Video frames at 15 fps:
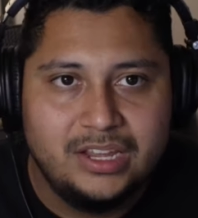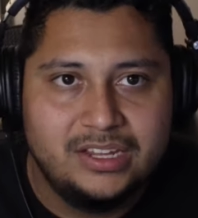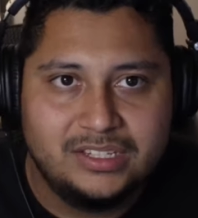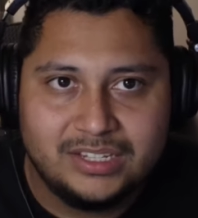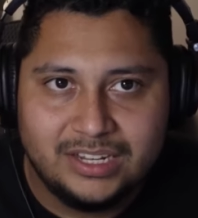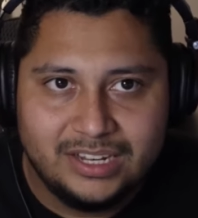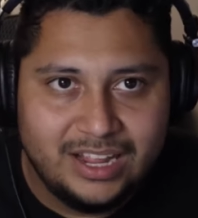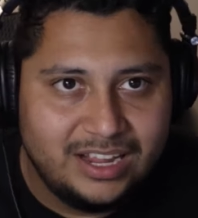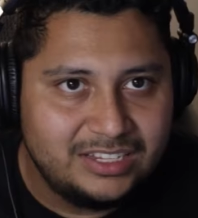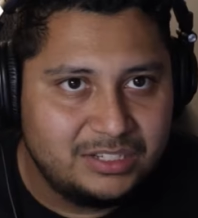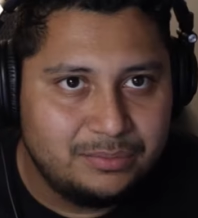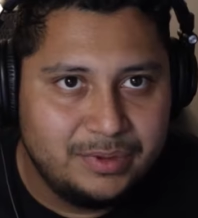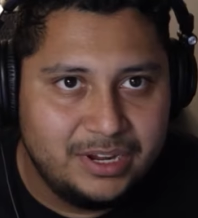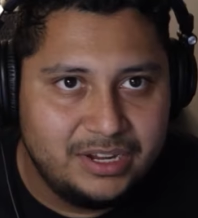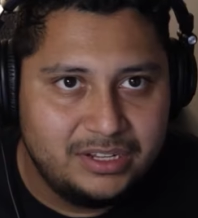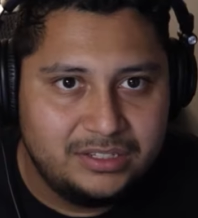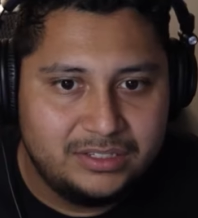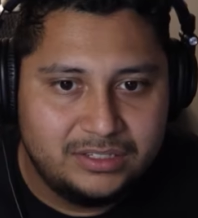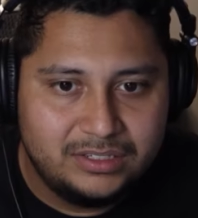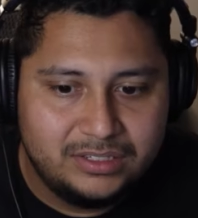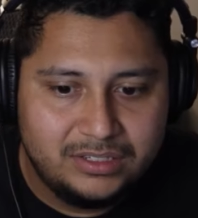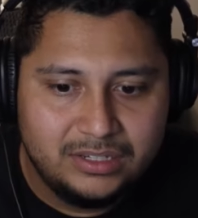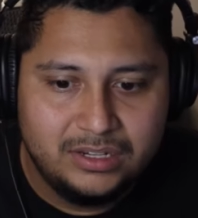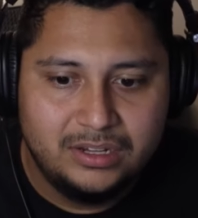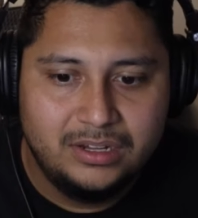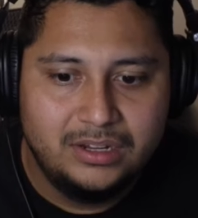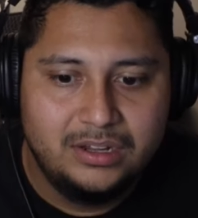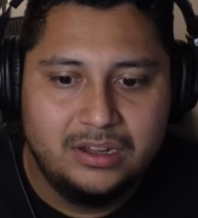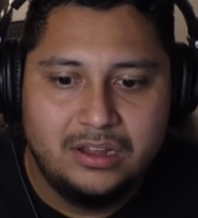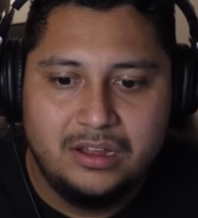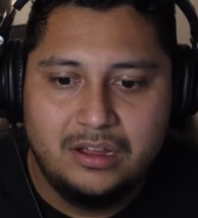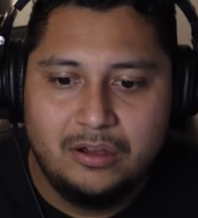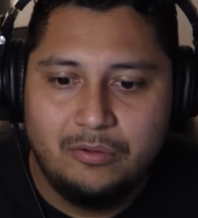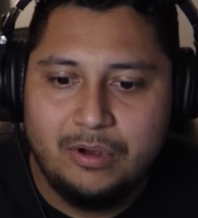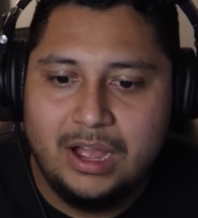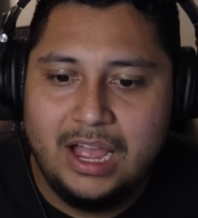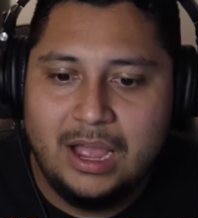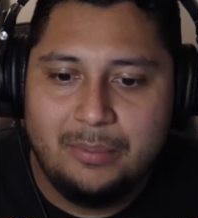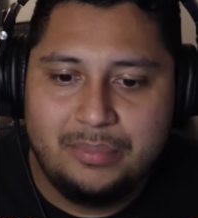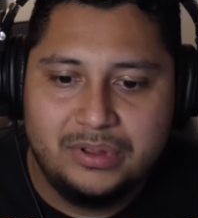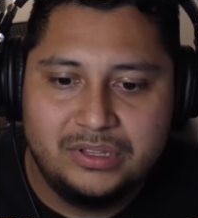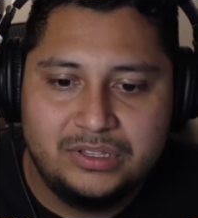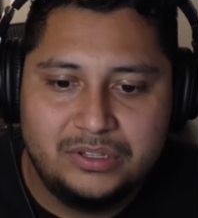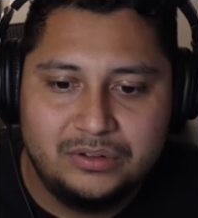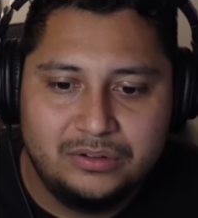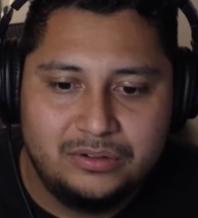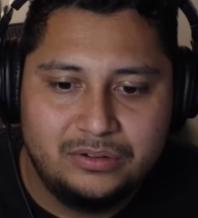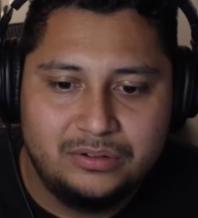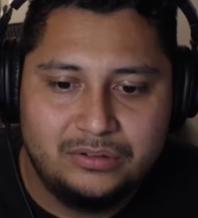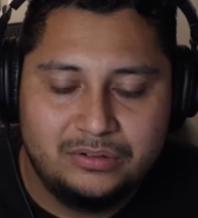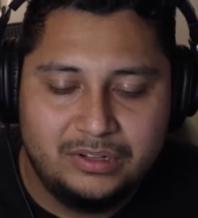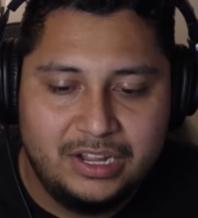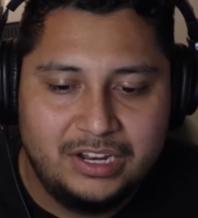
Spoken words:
his classmates, what happened to...